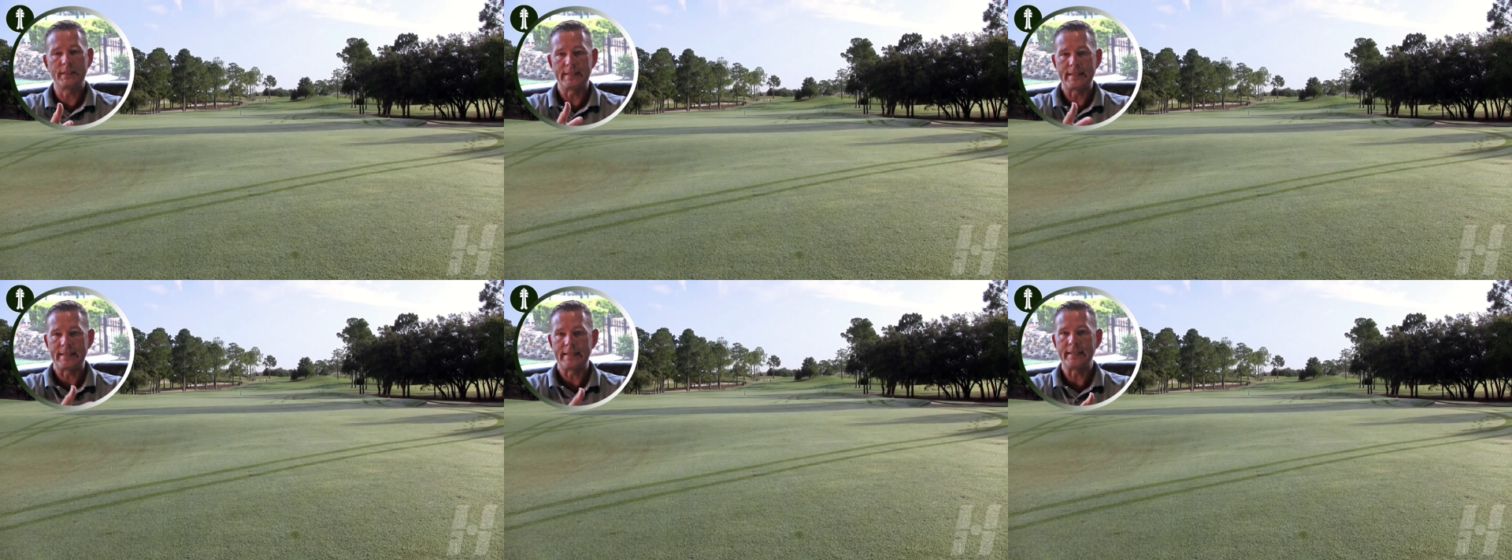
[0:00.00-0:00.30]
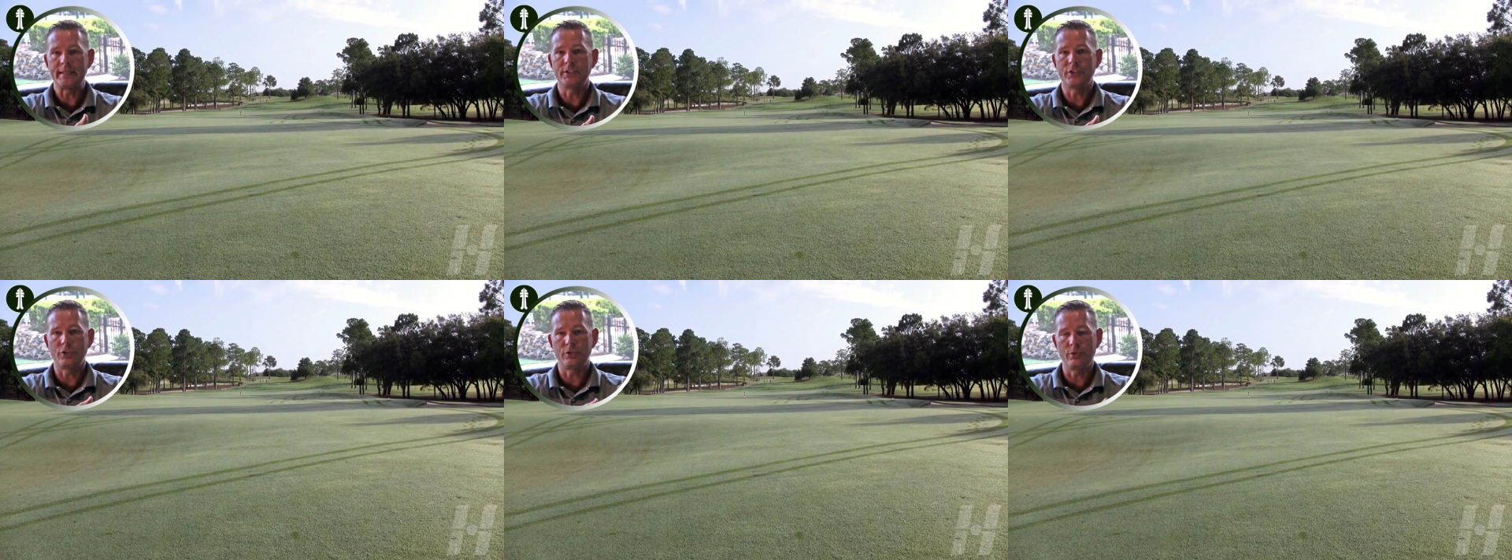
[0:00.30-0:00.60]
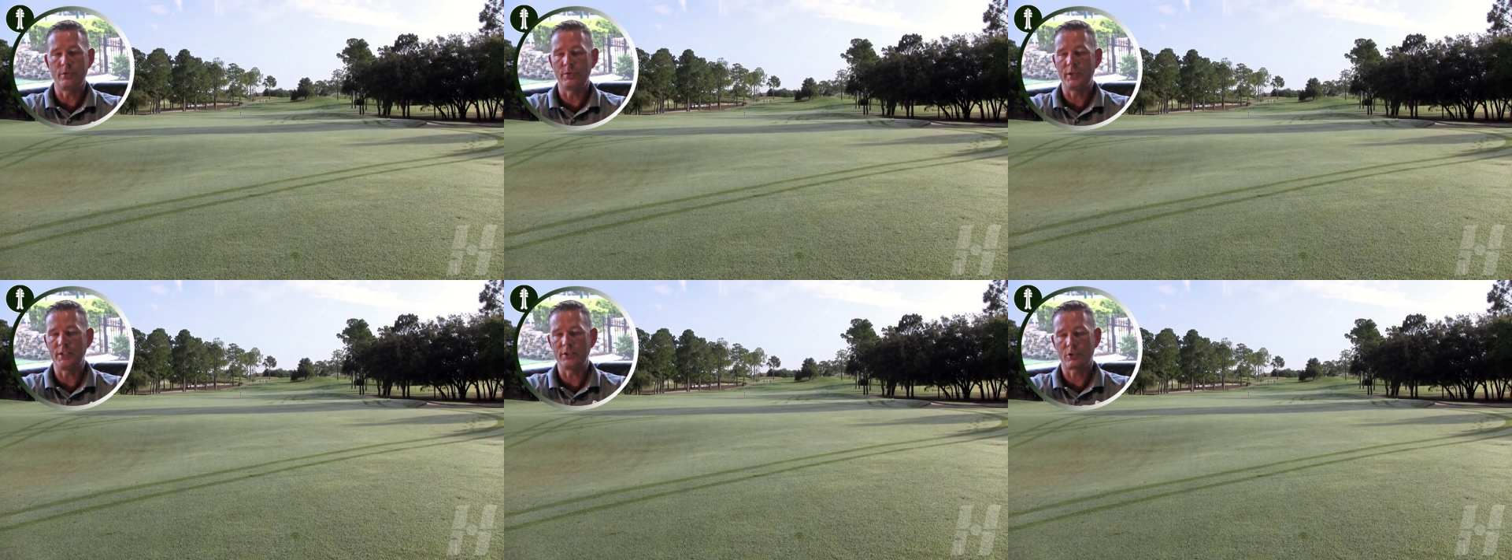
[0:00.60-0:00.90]
need to
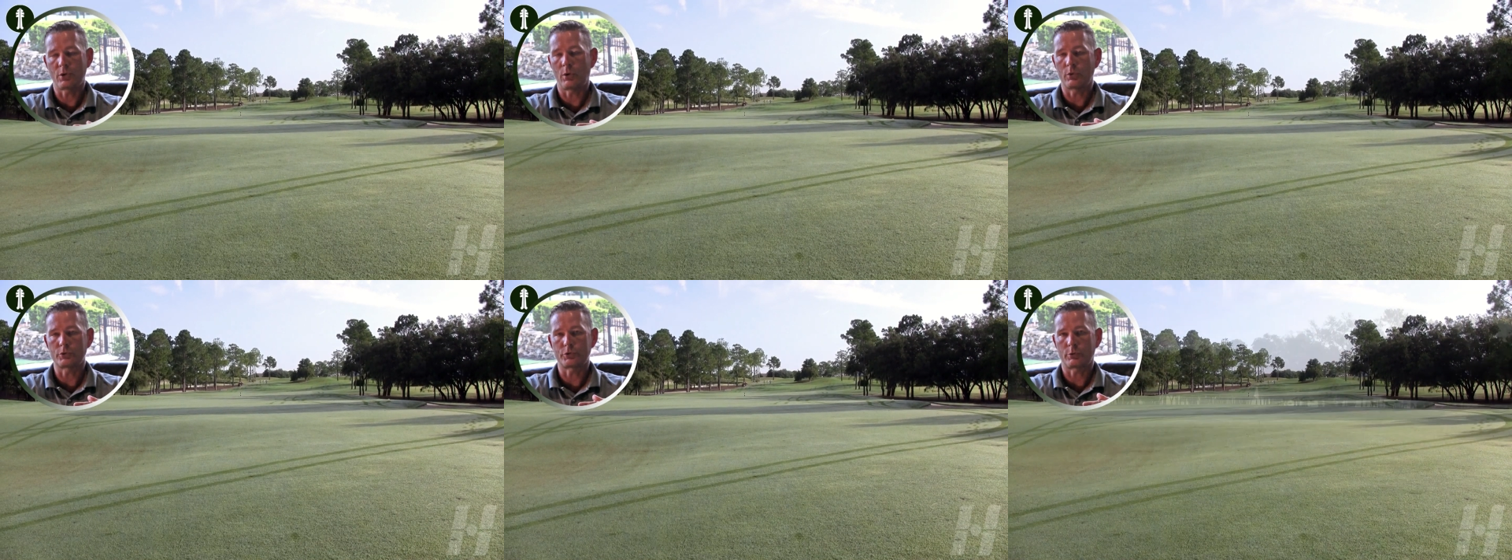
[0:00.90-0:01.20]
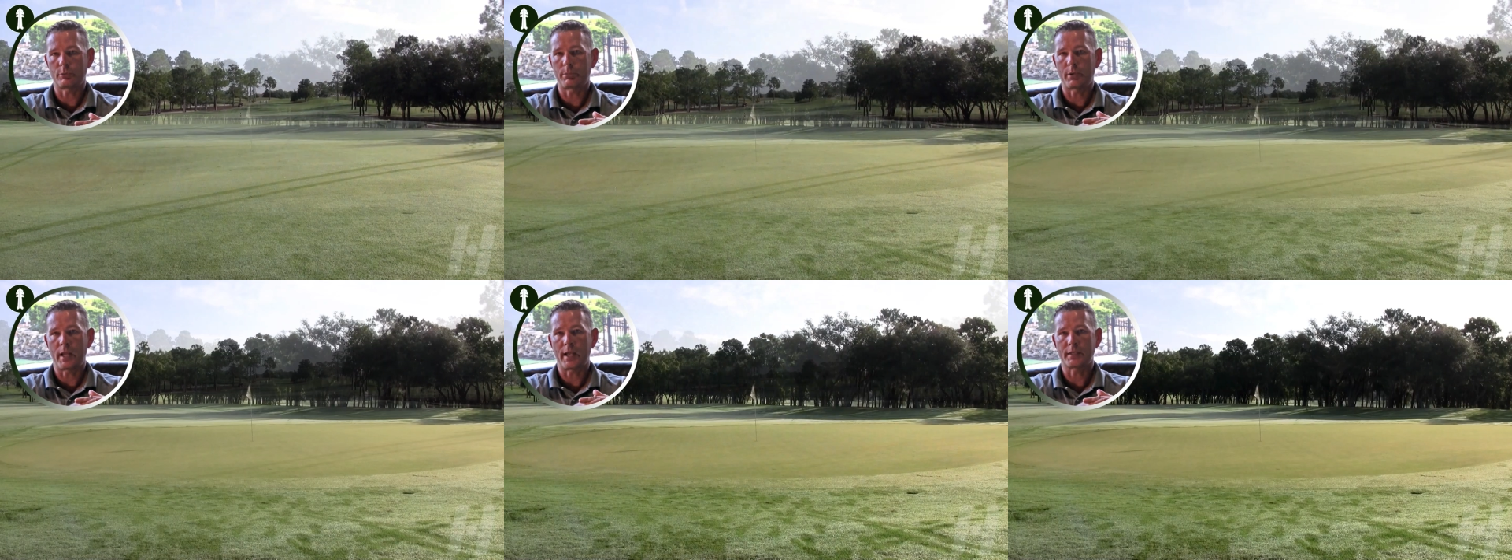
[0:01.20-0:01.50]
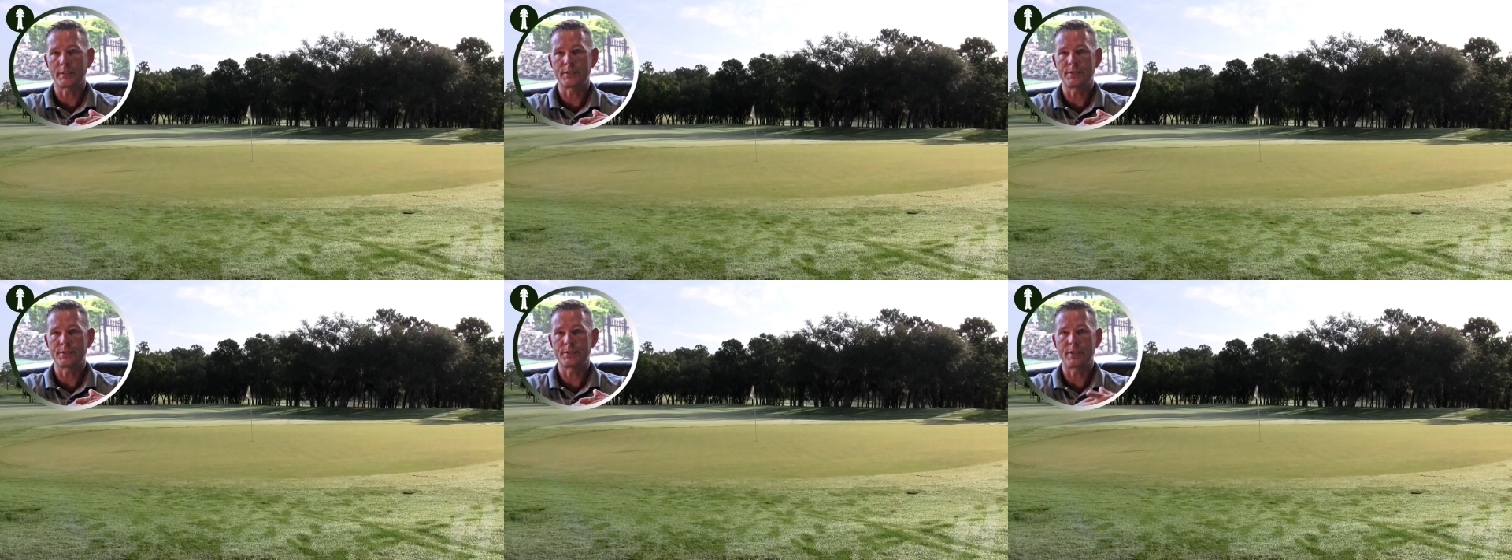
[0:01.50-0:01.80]
do these cultural
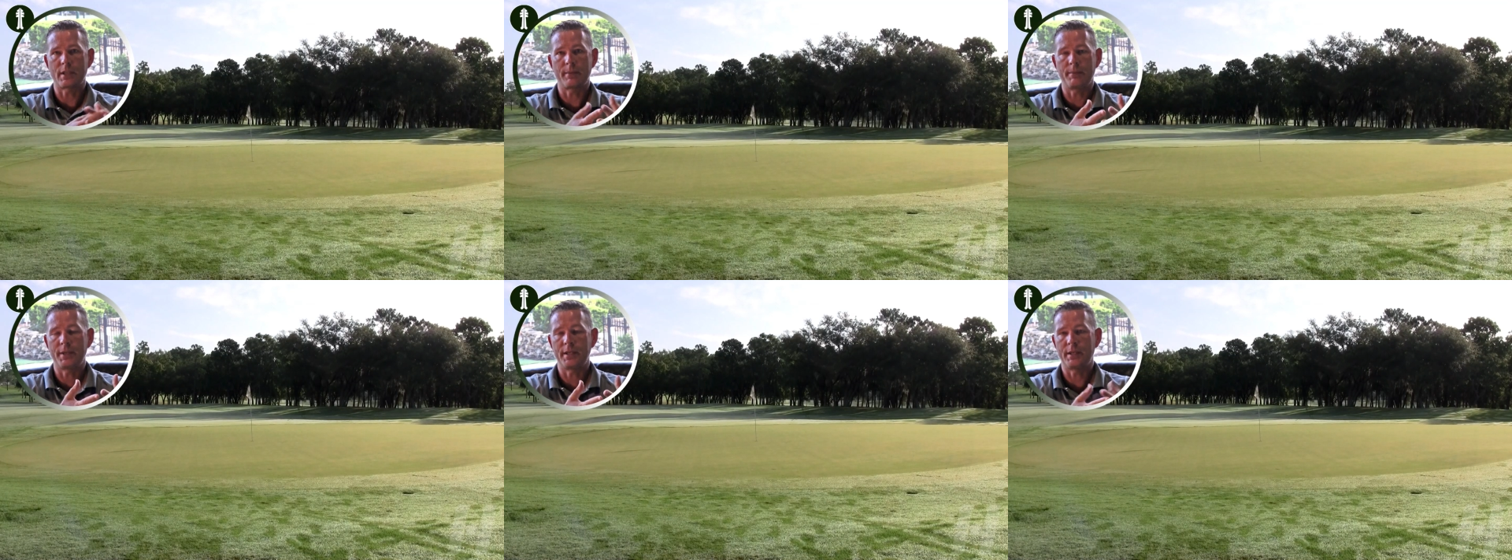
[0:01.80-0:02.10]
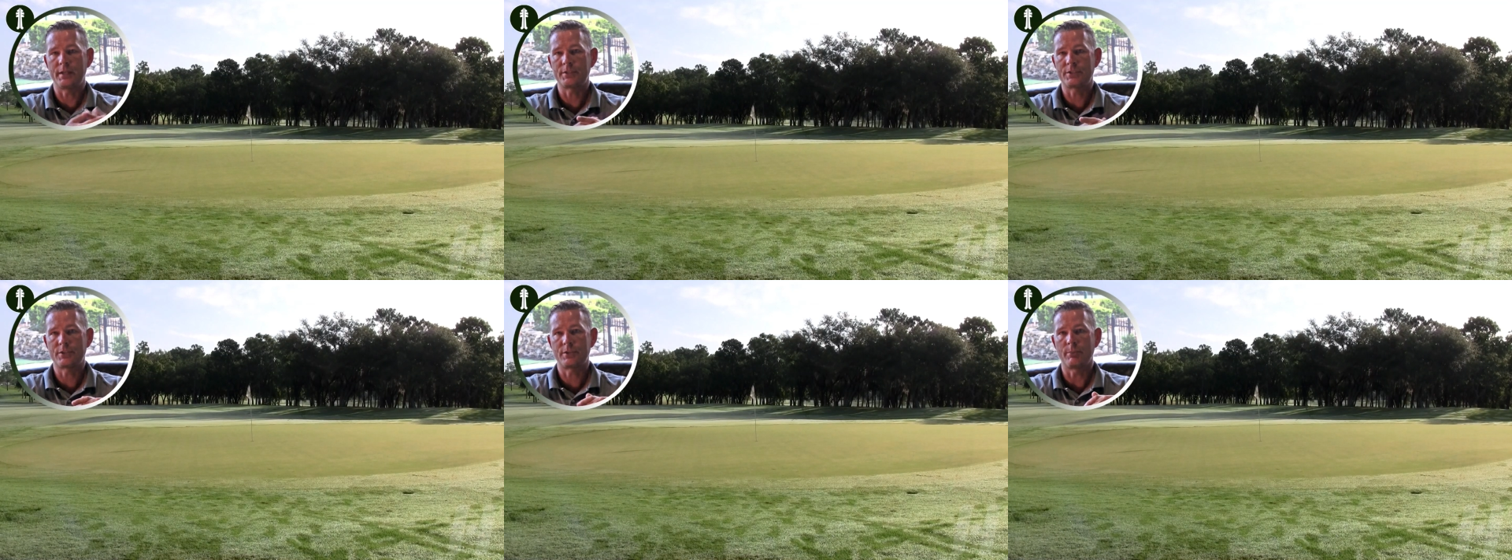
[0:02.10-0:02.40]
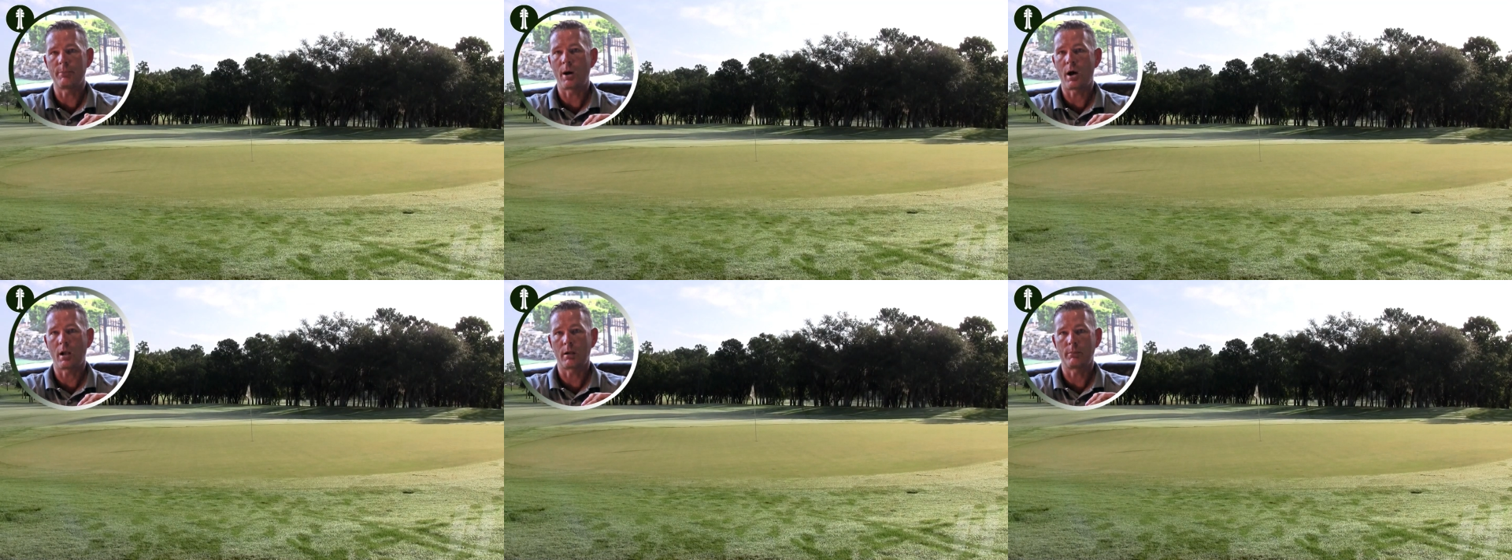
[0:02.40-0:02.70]
practices. I mean, it's
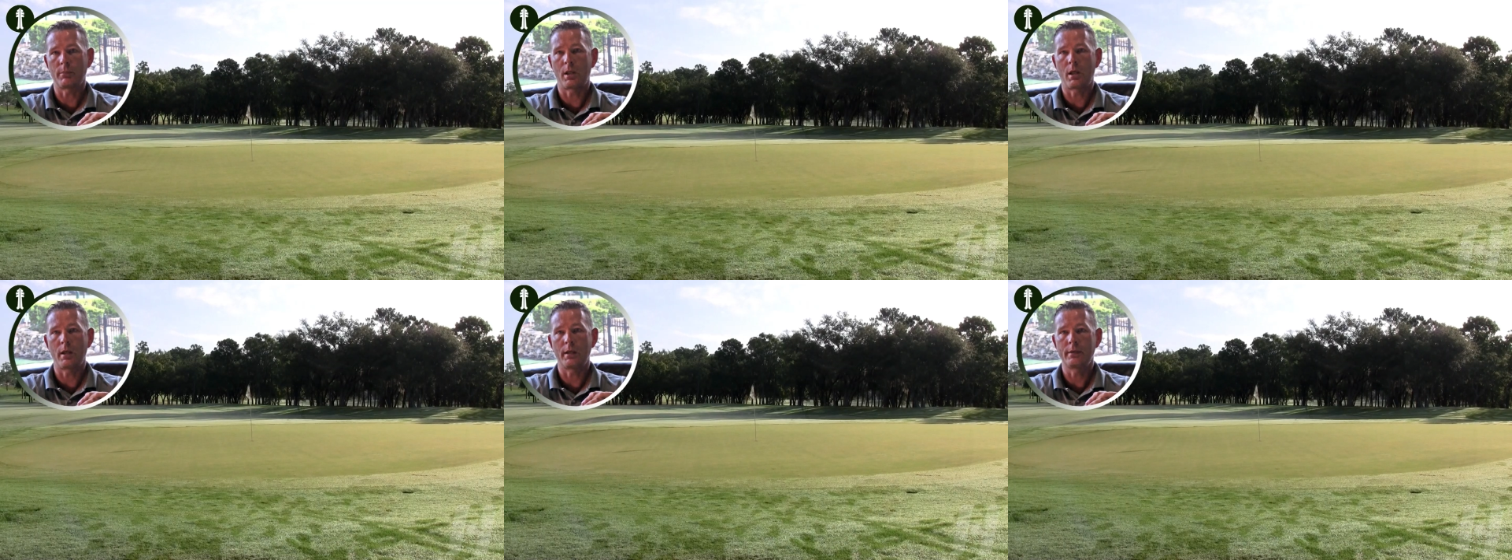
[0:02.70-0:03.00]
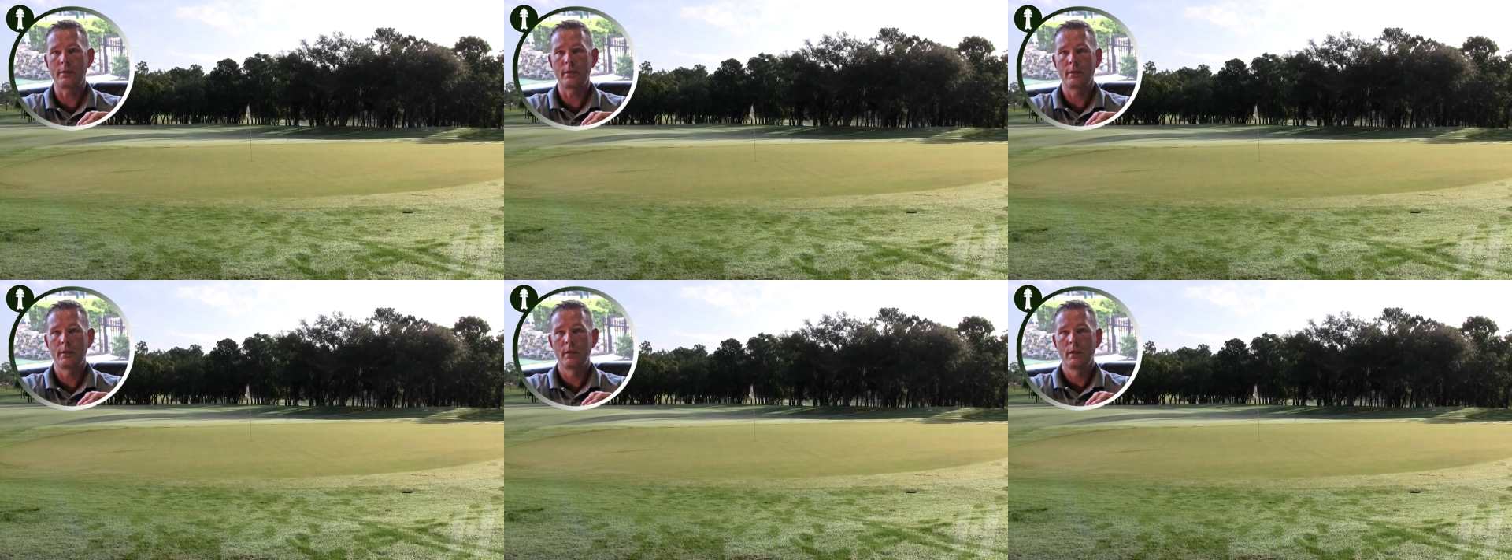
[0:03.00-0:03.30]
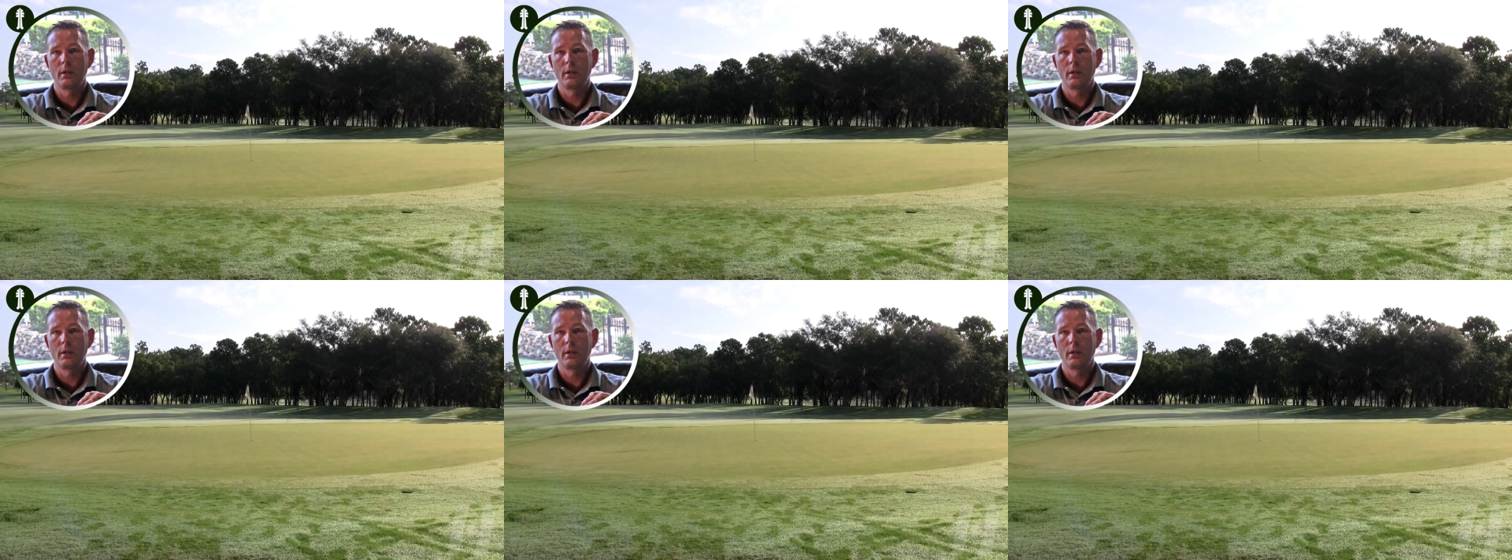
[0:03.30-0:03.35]
the bottom line.